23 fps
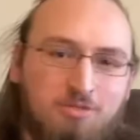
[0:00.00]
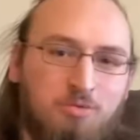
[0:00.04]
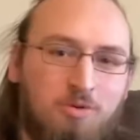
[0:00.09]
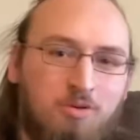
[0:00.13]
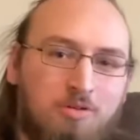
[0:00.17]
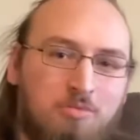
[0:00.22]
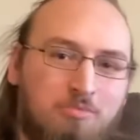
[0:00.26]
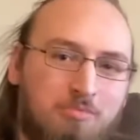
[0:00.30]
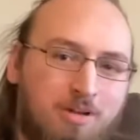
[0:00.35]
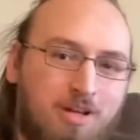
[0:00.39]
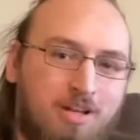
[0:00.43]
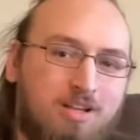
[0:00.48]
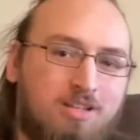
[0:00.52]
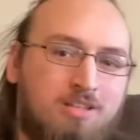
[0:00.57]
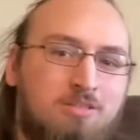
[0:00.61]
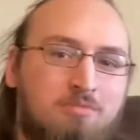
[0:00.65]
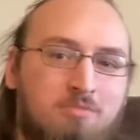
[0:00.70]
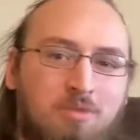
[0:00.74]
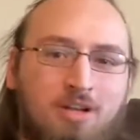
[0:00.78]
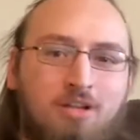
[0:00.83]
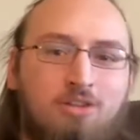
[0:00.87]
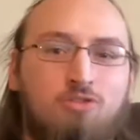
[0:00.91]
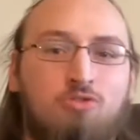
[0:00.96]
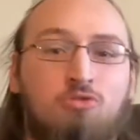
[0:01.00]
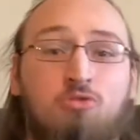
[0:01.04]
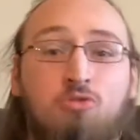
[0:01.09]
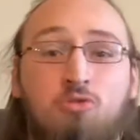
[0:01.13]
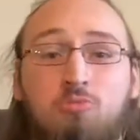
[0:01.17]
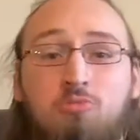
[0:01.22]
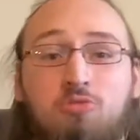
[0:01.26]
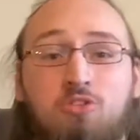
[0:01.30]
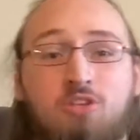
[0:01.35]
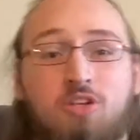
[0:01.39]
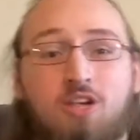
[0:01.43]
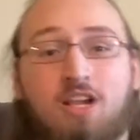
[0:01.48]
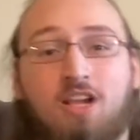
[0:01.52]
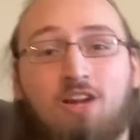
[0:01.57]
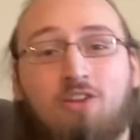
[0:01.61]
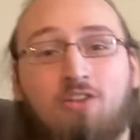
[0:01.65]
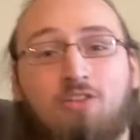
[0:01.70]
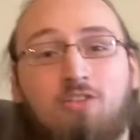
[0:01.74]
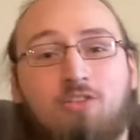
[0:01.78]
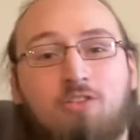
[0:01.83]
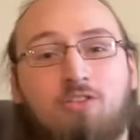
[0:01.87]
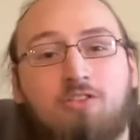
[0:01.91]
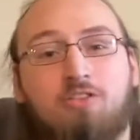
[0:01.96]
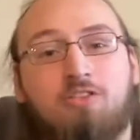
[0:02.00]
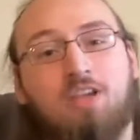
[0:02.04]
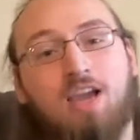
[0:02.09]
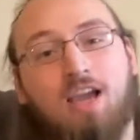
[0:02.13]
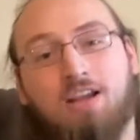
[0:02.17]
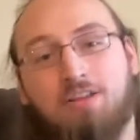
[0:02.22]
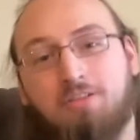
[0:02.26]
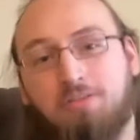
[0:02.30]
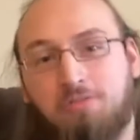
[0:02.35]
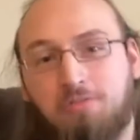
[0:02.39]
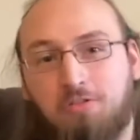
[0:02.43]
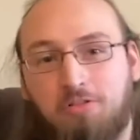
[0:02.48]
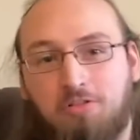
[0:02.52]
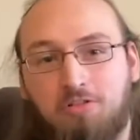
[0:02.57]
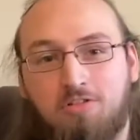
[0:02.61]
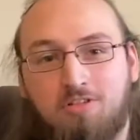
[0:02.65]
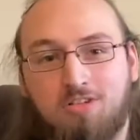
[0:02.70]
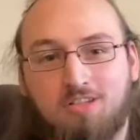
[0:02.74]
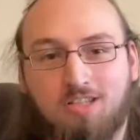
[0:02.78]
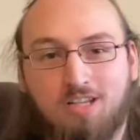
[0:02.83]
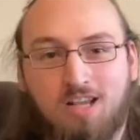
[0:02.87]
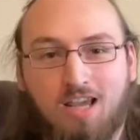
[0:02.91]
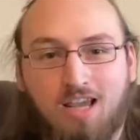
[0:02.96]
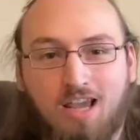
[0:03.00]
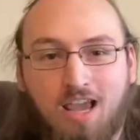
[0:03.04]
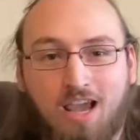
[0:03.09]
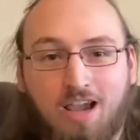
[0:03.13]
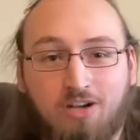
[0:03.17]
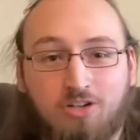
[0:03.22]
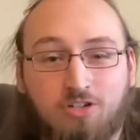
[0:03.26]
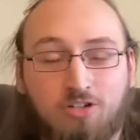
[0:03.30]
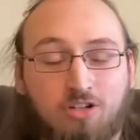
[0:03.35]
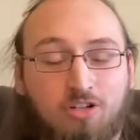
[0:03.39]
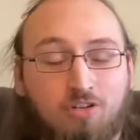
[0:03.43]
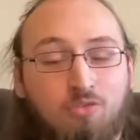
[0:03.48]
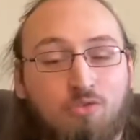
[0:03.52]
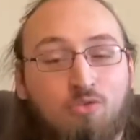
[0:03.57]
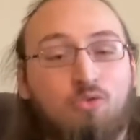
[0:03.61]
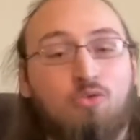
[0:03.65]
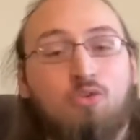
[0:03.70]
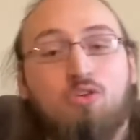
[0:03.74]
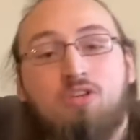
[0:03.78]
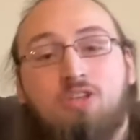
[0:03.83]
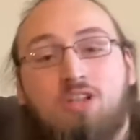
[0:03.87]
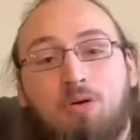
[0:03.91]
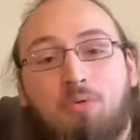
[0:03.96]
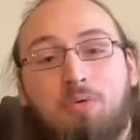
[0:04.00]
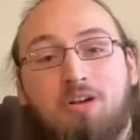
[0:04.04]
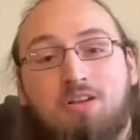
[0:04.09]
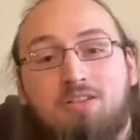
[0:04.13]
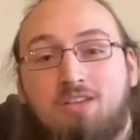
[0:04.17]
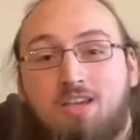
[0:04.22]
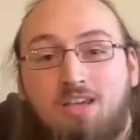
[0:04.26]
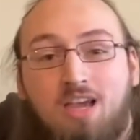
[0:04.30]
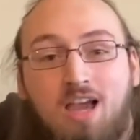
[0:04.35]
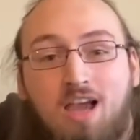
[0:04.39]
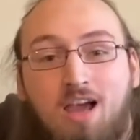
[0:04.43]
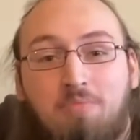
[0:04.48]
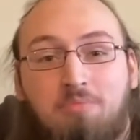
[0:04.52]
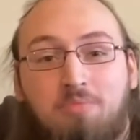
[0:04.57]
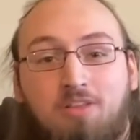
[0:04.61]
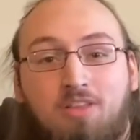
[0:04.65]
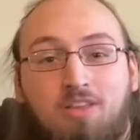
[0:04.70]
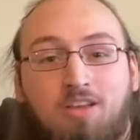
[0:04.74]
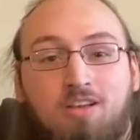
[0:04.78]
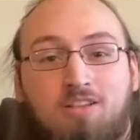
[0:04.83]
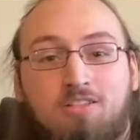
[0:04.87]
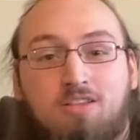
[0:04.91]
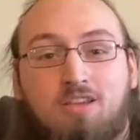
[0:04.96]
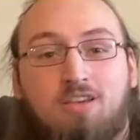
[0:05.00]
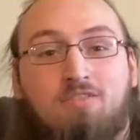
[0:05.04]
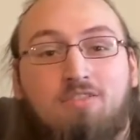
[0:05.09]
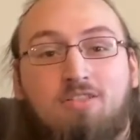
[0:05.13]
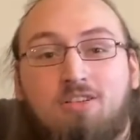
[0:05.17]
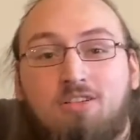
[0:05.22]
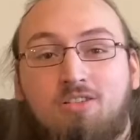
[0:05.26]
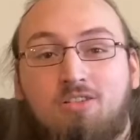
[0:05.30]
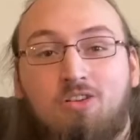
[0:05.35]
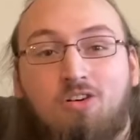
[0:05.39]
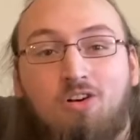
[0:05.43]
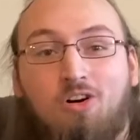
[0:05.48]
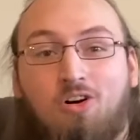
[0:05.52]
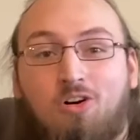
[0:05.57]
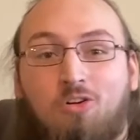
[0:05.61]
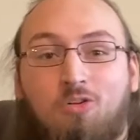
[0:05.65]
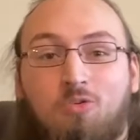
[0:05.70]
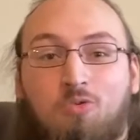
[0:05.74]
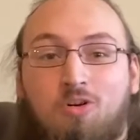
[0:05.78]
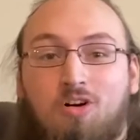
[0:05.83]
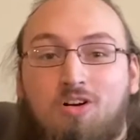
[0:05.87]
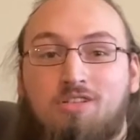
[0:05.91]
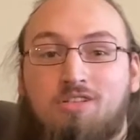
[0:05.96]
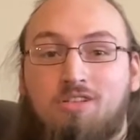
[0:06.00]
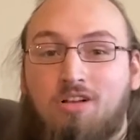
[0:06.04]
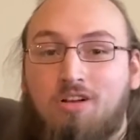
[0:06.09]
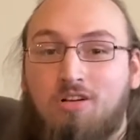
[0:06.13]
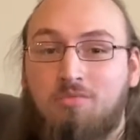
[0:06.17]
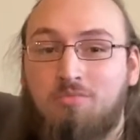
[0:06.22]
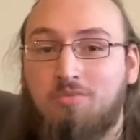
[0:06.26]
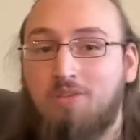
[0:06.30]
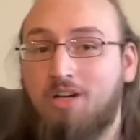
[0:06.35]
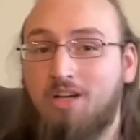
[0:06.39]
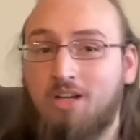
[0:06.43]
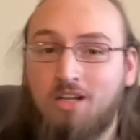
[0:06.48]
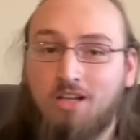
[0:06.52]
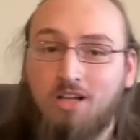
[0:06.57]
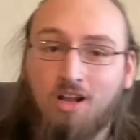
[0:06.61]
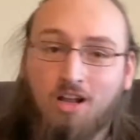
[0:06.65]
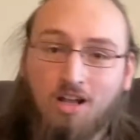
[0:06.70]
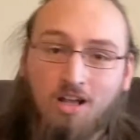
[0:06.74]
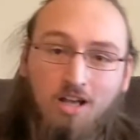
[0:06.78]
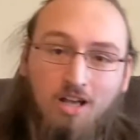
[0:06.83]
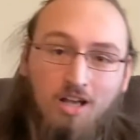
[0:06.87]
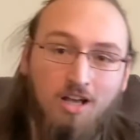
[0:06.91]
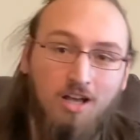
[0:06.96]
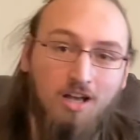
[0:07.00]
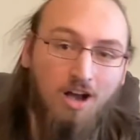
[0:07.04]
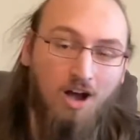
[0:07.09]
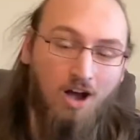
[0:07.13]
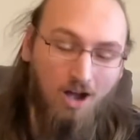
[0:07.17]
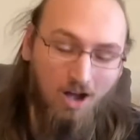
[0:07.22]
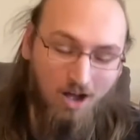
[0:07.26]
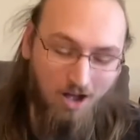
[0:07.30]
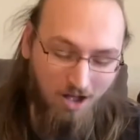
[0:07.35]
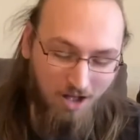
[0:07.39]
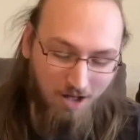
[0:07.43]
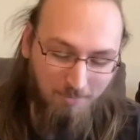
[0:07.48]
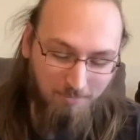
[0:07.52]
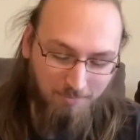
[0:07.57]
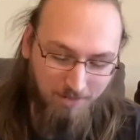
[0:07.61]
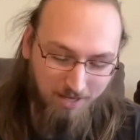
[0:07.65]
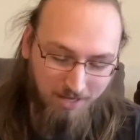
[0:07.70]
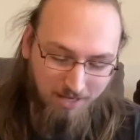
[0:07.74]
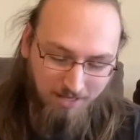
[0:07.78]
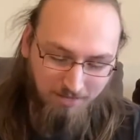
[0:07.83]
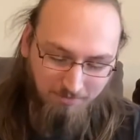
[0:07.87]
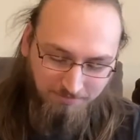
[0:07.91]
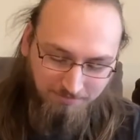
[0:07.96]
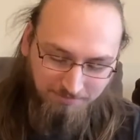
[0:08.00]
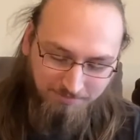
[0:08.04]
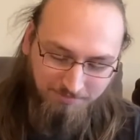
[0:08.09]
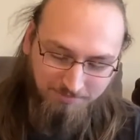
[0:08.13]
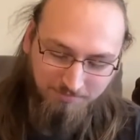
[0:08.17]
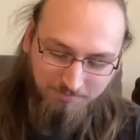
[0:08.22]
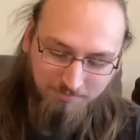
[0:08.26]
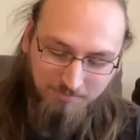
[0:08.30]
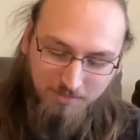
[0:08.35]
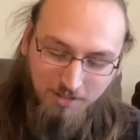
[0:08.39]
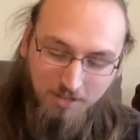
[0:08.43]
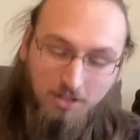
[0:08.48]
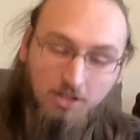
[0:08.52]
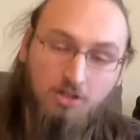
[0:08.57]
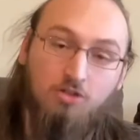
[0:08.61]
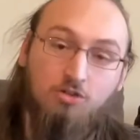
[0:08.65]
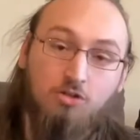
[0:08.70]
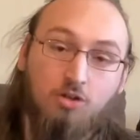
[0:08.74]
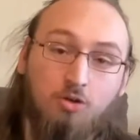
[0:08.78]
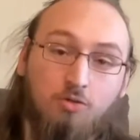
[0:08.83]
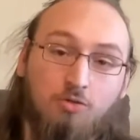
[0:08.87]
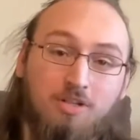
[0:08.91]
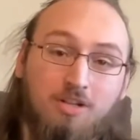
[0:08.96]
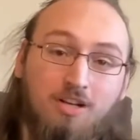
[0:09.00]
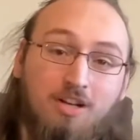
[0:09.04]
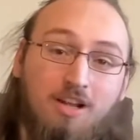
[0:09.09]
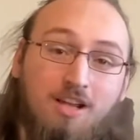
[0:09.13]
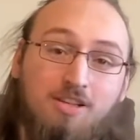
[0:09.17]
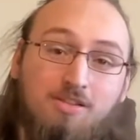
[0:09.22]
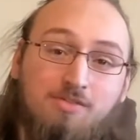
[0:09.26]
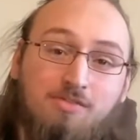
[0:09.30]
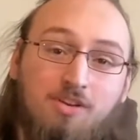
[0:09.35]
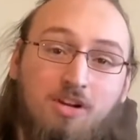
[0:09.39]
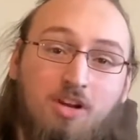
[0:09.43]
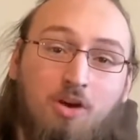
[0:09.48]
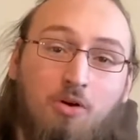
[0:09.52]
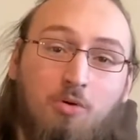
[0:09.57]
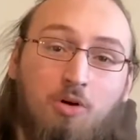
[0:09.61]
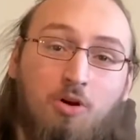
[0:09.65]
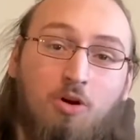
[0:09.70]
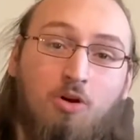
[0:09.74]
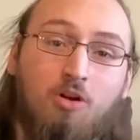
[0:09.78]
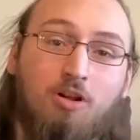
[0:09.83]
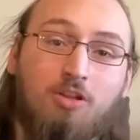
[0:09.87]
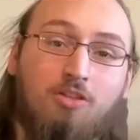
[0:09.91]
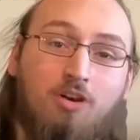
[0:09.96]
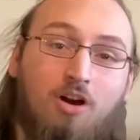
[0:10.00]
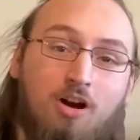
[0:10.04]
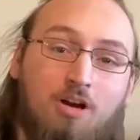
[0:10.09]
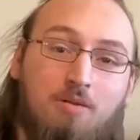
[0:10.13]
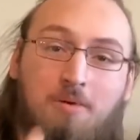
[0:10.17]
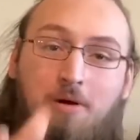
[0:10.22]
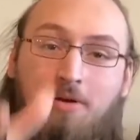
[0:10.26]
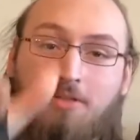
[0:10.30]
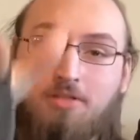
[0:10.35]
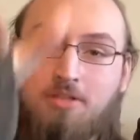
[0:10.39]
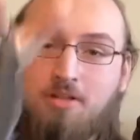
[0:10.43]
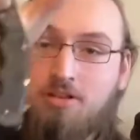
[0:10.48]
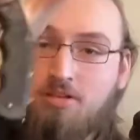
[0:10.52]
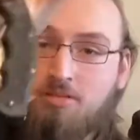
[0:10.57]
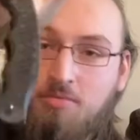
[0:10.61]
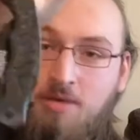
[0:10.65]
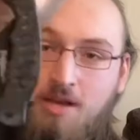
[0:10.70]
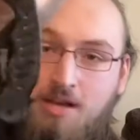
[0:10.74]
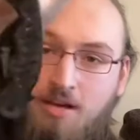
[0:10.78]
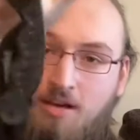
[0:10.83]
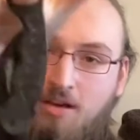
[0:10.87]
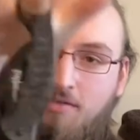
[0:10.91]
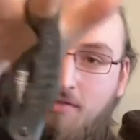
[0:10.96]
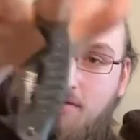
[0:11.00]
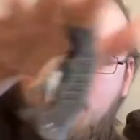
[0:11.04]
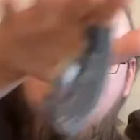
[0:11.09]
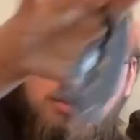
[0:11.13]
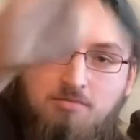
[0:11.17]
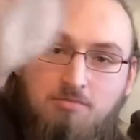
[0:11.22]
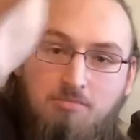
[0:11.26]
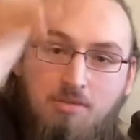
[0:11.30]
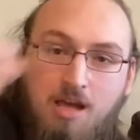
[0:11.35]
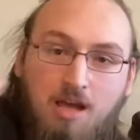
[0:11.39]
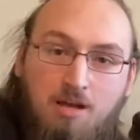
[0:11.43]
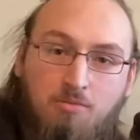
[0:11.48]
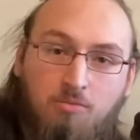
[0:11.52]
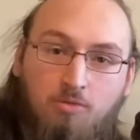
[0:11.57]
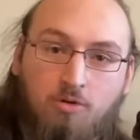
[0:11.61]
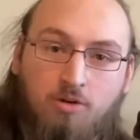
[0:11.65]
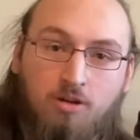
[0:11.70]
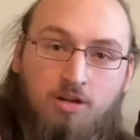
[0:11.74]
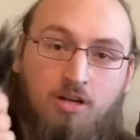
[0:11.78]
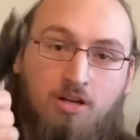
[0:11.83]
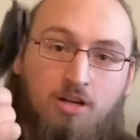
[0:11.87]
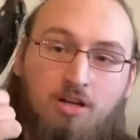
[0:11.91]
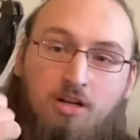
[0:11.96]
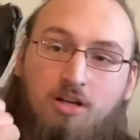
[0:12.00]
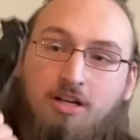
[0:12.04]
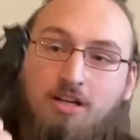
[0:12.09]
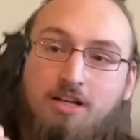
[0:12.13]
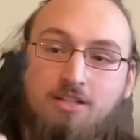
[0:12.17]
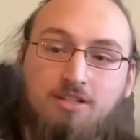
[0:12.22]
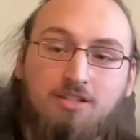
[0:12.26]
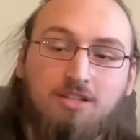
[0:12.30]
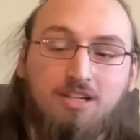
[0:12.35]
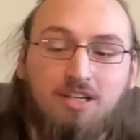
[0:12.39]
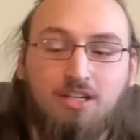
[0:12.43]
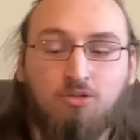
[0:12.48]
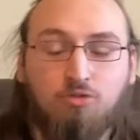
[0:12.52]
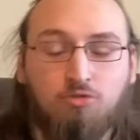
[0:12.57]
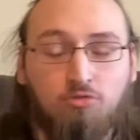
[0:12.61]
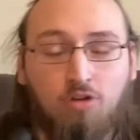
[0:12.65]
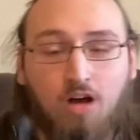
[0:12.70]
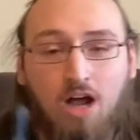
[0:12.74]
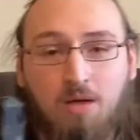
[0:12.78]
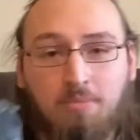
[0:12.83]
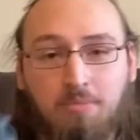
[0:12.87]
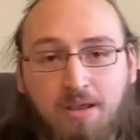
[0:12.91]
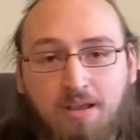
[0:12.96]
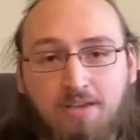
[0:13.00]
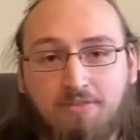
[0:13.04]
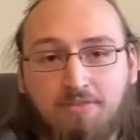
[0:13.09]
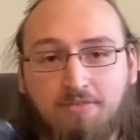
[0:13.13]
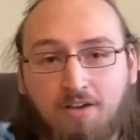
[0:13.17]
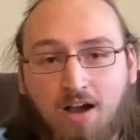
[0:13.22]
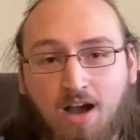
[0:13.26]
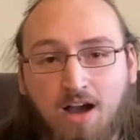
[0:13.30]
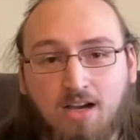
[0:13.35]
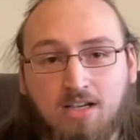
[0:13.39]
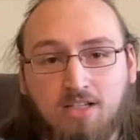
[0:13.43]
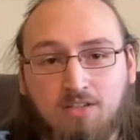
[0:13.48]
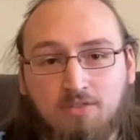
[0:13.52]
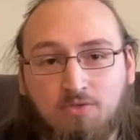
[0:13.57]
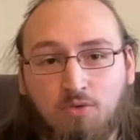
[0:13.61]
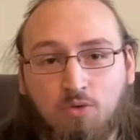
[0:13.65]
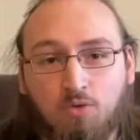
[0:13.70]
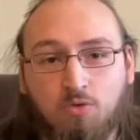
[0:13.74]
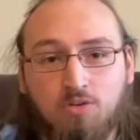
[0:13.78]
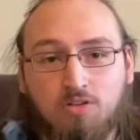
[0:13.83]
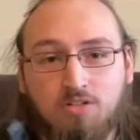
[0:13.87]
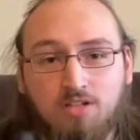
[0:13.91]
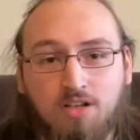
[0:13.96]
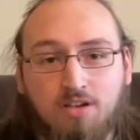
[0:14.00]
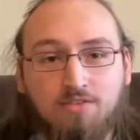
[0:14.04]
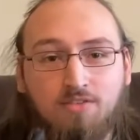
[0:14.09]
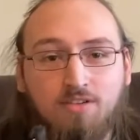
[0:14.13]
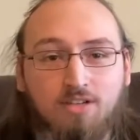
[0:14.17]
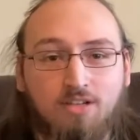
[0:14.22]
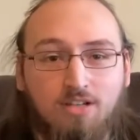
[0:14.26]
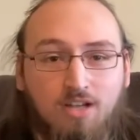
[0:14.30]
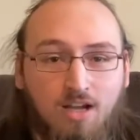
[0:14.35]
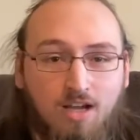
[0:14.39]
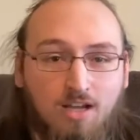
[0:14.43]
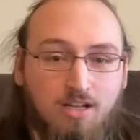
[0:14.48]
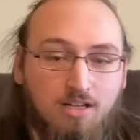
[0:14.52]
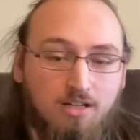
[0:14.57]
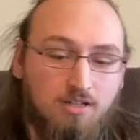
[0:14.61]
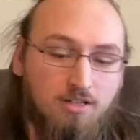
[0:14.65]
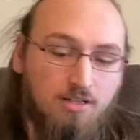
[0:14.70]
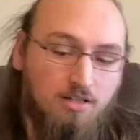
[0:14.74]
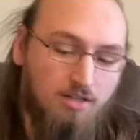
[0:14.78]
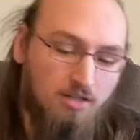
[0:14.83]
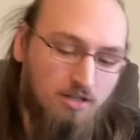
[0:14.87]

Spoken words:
Welcome back to my YouTube channel, a little Tactical Thursday action. First, I want to say happy Thanksgiving to all who are celebrating. So today's video, we're going to talk about this magnificent bad boy. It's a Karambit Fox 479.